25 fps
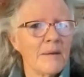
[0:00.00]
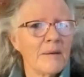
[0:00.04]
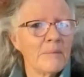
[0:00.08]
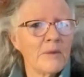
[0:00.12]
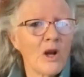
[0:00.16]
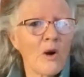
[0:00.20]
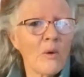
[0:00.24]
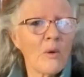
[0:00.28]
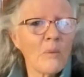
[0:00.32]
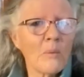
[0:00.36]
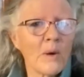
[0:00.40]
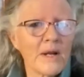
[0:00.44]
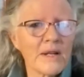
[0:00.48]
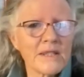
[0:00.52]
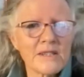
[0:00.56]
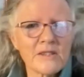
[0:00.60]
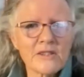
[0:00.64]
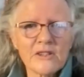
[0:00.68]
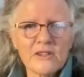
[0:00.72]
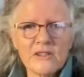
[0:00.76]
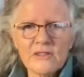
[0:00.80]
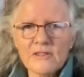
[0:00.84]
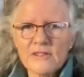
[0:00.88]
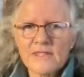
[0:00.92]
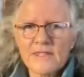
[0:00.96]
not one
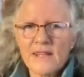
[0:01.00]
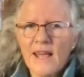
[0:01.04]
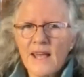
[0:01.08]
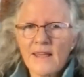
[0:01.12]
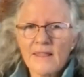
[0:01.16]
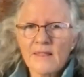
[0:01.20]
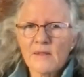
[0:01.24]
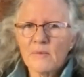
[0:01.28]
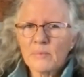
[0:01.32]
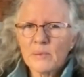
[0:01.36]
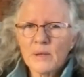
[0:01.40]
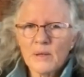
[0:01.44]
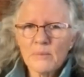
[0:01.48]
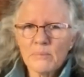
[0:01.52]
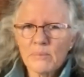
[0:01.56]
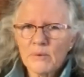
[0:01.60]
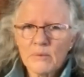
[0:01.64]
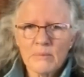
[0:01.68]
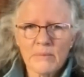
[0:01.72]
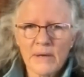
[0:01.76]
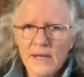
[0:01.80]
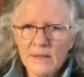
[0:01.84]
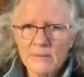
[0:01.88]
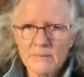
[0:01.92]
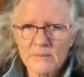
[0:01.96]
to say that people
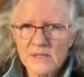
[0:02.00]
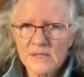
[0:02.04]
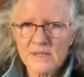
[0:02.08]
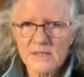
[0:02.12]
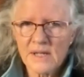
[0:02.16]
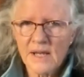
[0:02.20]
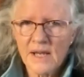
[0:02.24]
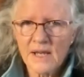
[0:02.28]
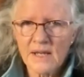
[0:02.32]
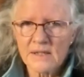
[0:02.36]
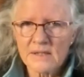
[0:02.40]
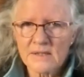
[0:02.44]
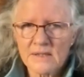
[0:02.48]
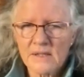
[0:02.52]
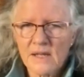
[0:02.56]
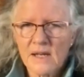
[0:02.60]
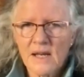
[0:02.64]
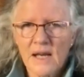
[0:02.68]
make mistakes.